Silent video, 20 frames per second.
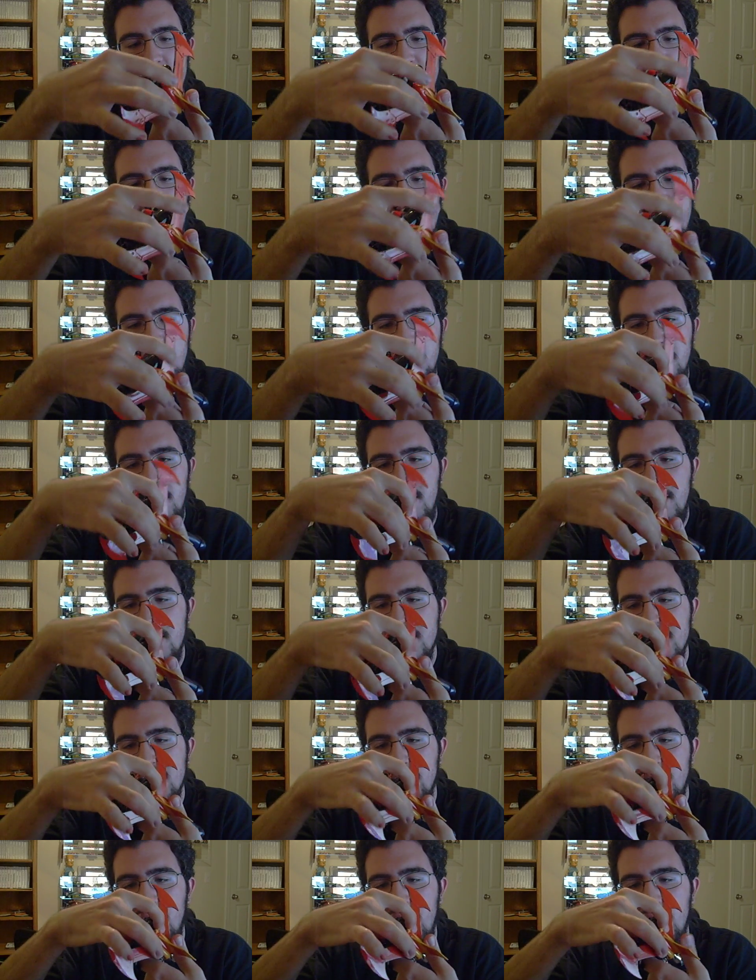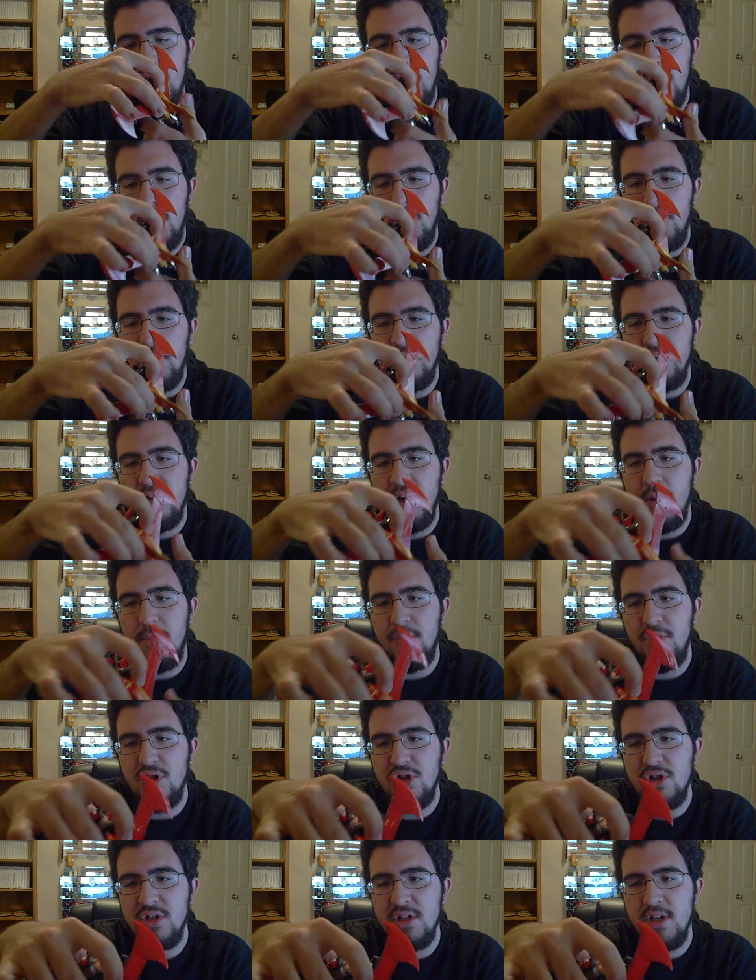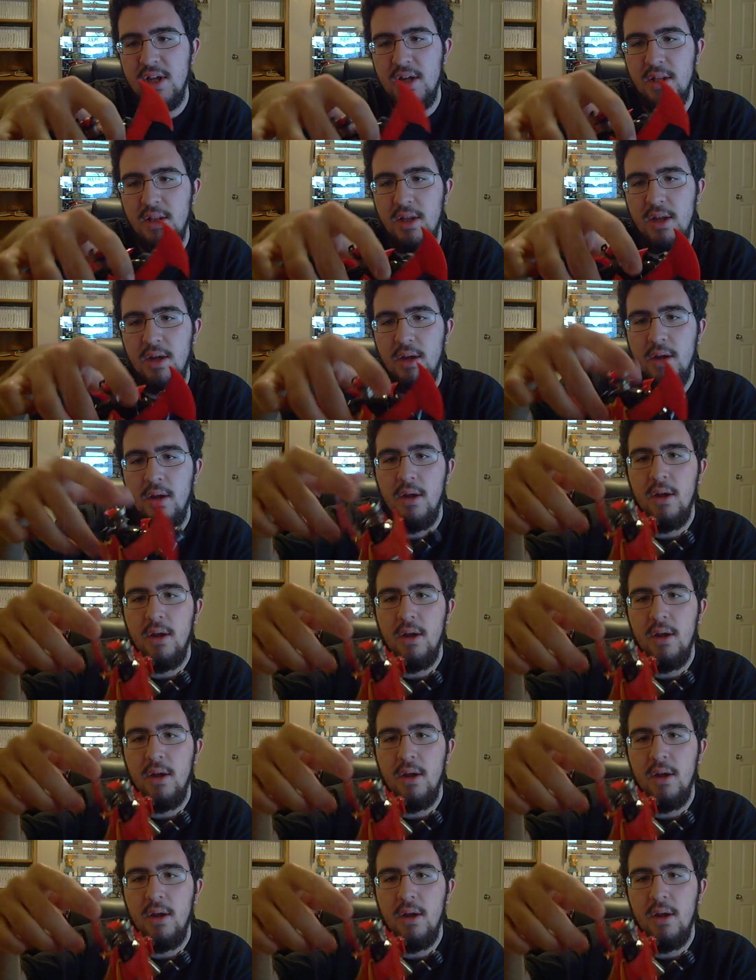but that could be because I've had a lot of weird temperatures lately.